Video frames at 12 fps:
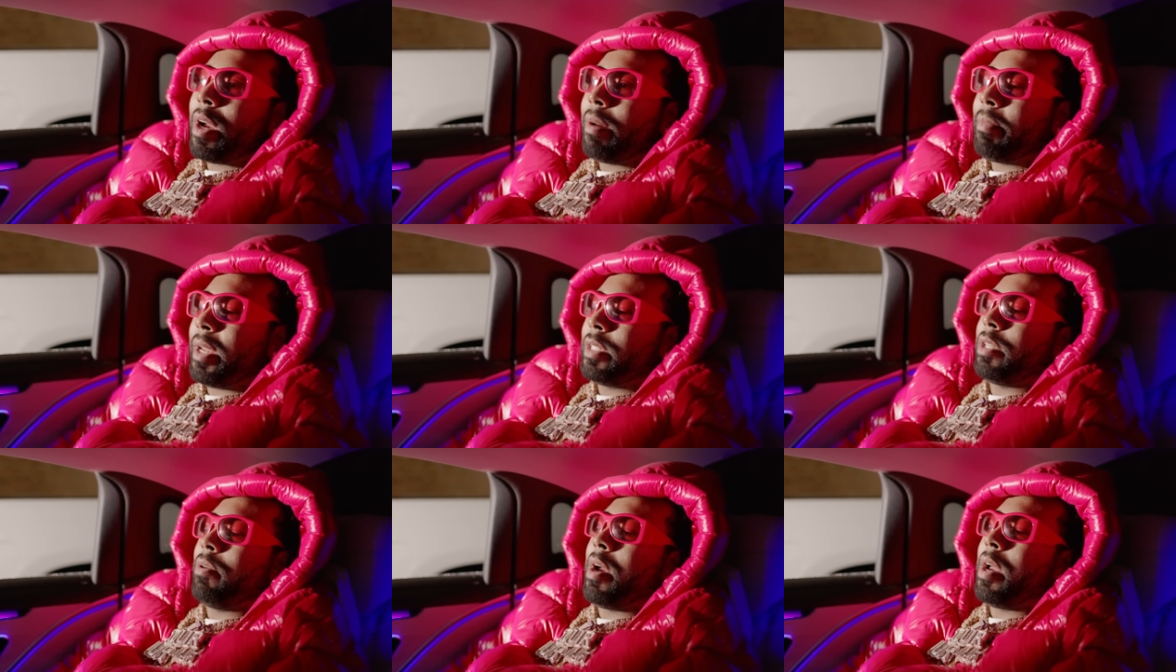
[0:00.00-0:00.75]
I make
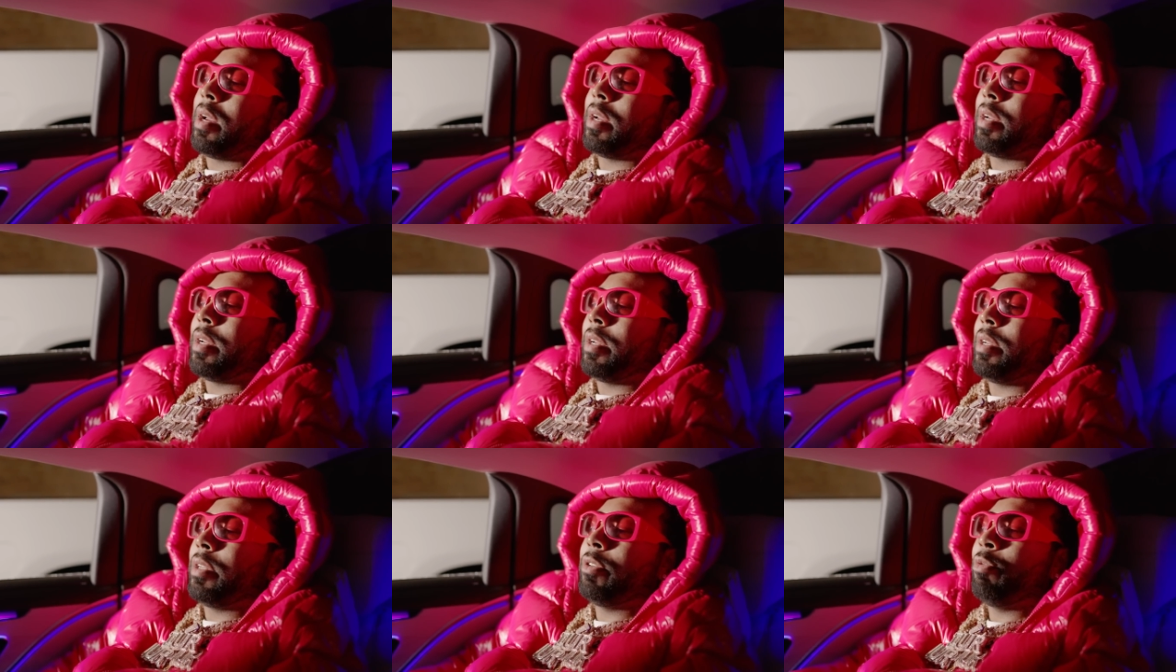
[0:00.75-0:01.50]
sure I
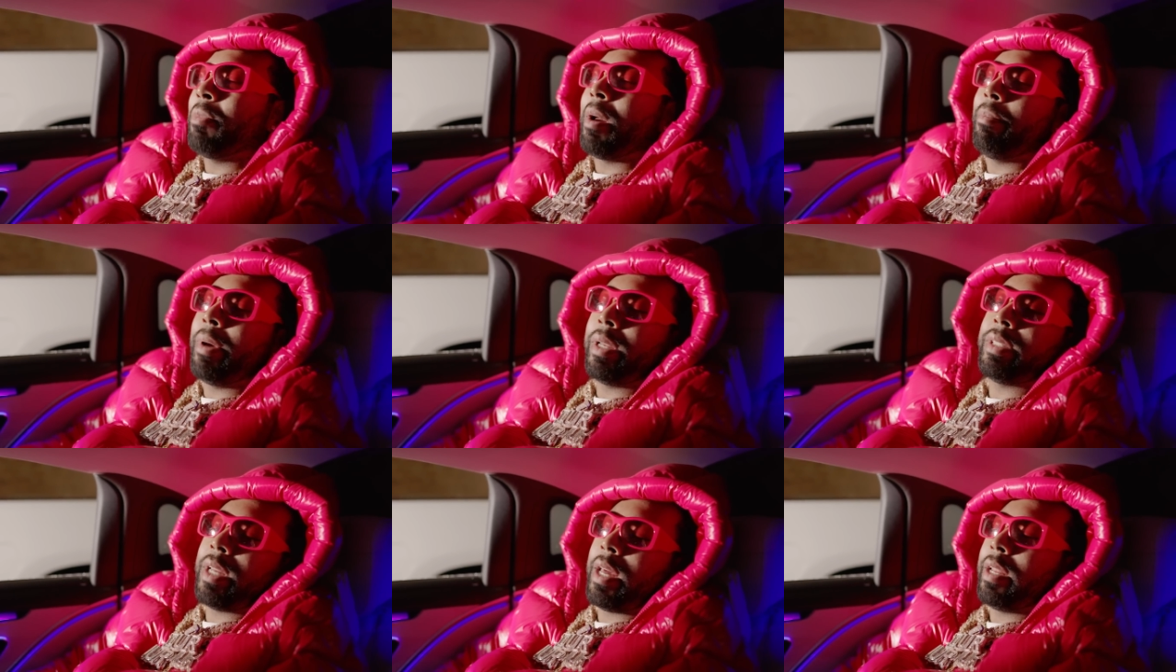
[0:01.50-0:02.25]
do my
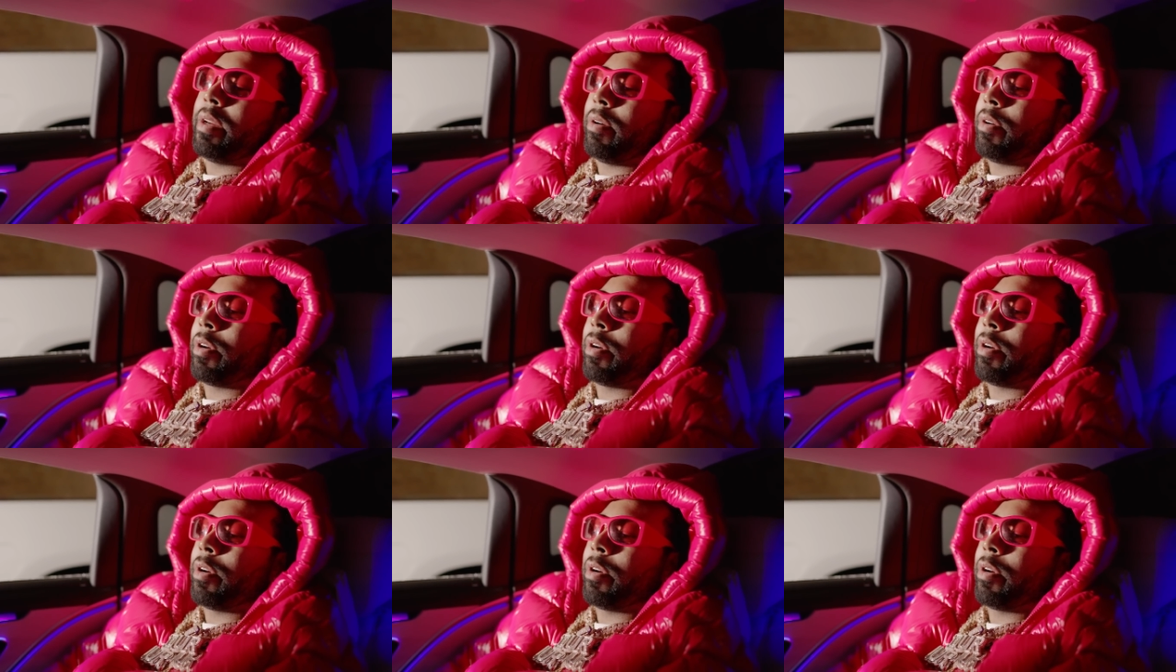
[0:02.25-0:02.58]
best at it.